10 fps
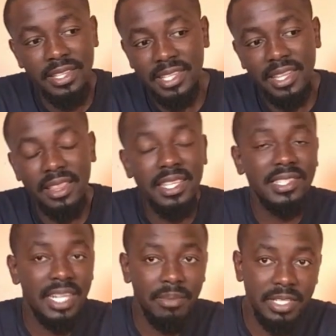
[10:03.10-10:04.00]
These are the
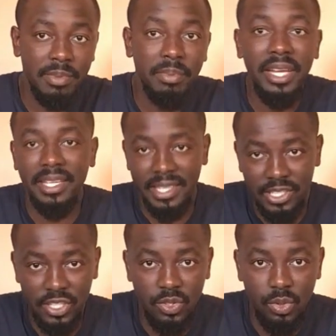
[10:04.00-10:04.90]
things that I must be paying
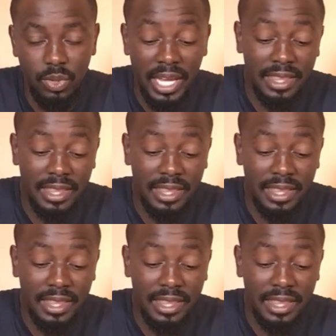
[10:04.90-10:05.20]
attention to.